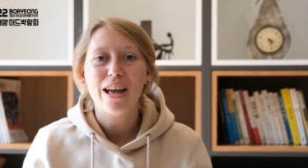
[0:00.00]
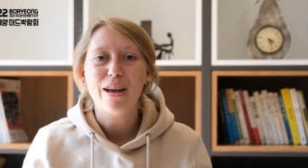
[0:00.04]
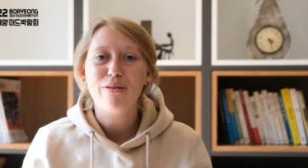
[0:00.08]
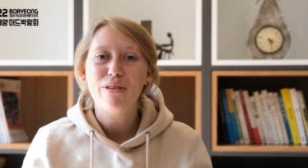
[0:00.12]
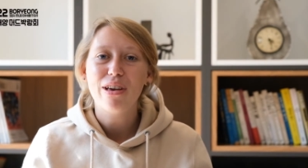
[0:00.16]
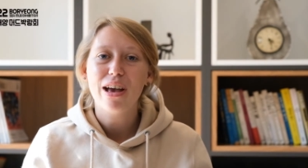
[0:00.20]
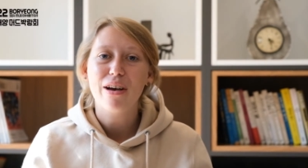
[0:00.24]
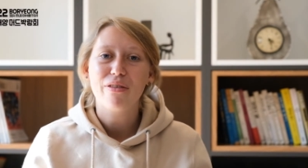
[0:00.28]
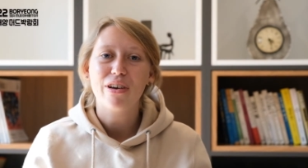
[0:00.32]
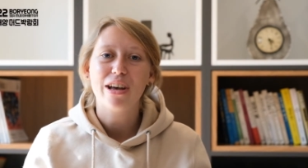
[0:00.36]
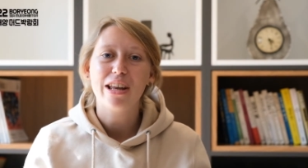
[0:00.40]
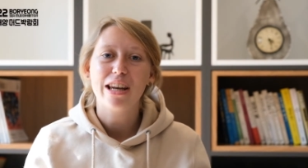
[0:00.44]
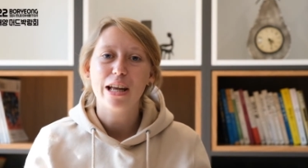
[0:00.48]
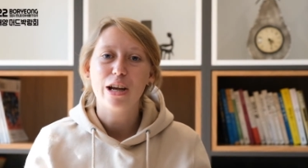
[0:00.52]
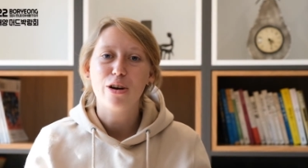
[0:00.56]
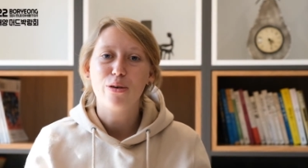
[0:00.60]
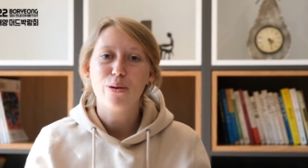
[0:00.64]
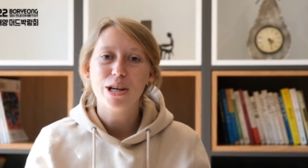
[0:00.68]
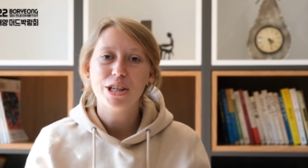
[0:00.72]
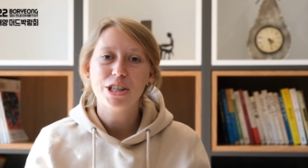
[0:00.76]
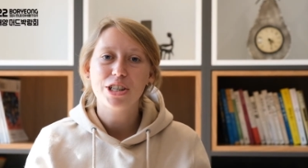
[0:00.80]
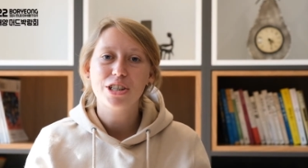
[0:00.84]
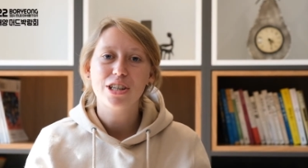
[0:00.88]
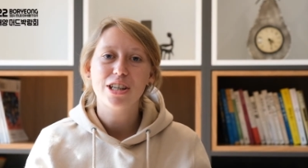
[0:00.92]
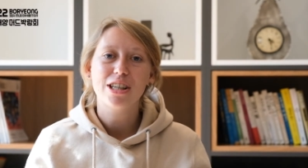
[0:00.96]
If you have any
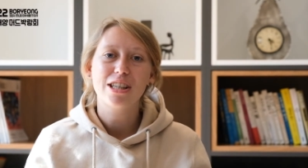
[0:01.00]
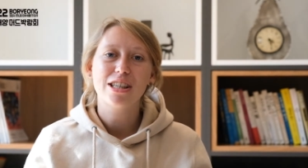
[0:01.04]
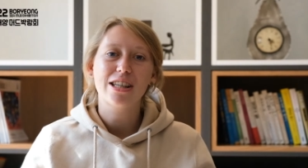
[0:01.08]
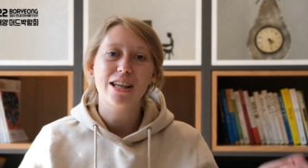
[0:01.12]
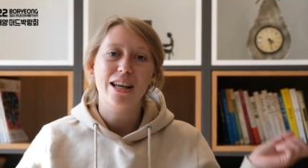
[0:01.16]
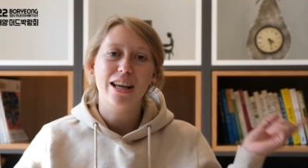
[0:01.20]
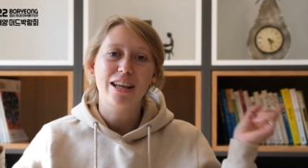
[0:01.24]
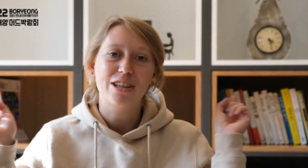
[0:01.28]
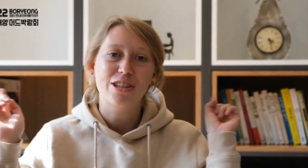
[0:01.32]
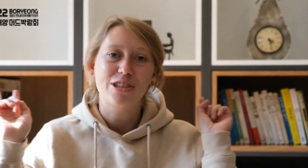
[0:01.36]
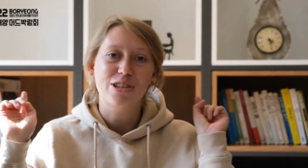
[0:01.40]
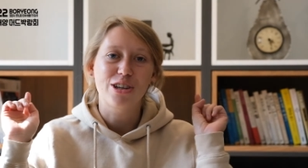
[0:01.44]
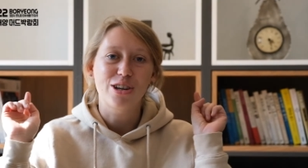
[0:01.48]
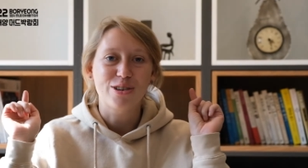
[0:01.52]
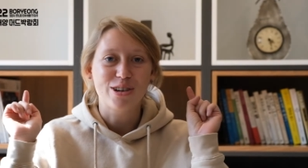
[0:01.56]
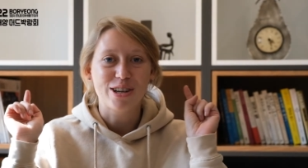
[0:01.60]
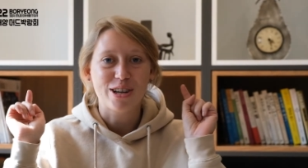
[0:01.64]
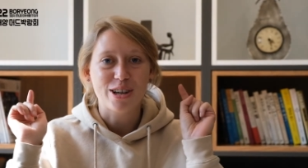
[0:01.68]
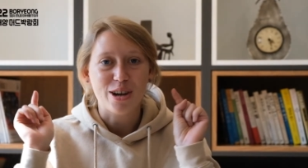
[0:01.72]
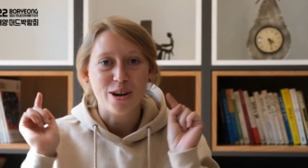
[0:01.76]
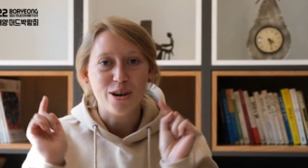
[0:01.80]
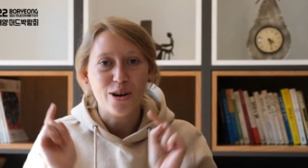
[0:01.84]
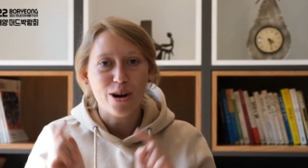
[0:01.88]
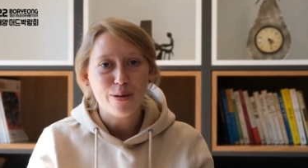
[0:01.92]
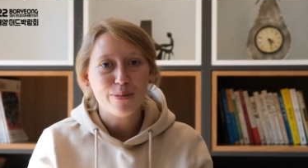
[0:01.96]
questions, let us know in
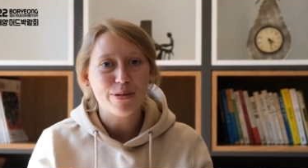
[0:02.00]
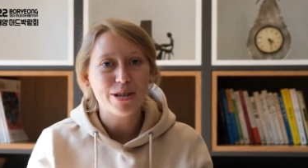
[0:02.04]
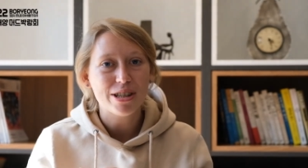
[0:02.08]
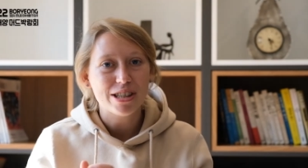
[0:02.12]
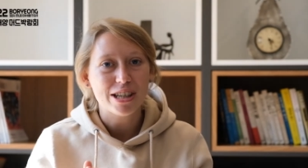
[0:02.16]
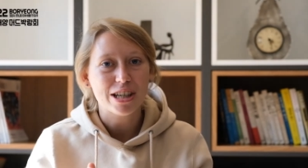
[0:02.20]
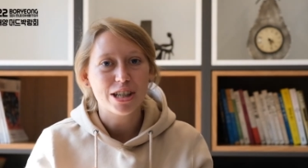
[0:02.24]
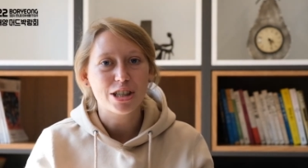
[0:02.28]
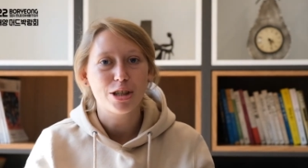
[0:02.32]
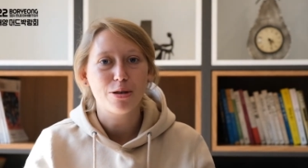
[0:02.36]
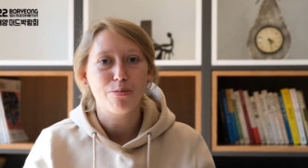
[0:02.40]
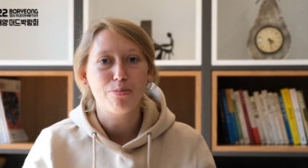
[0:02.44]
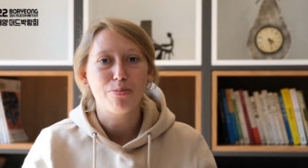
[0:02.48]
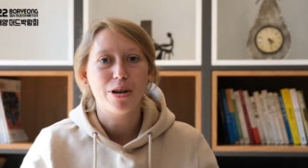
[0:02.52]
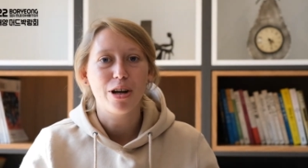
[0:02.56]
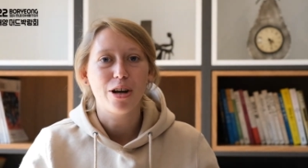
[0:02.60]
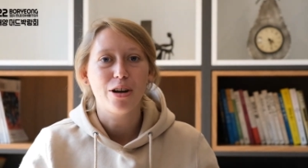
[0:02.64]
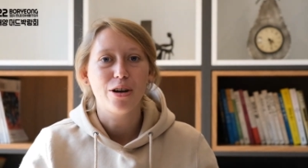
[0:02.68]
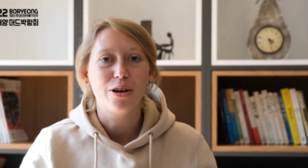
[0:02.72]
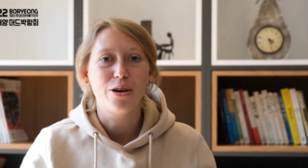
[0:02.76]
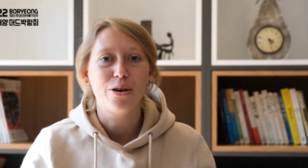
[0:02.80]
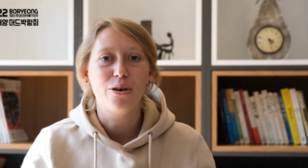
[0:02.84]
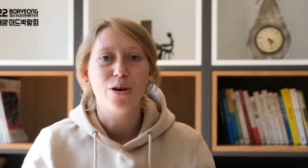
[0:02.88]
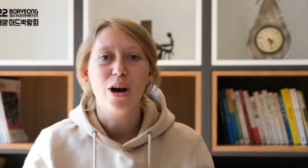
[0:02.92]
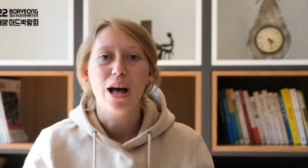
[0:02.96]
the comment section
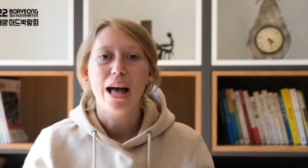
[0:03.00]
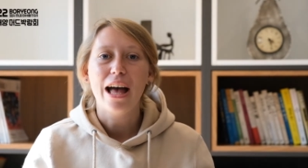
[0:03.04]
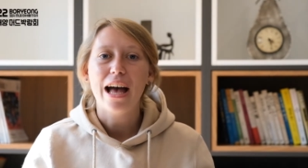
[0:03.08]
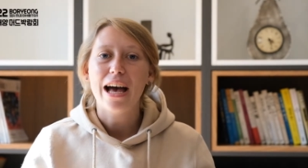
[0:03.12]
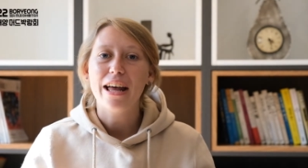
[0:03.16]
below.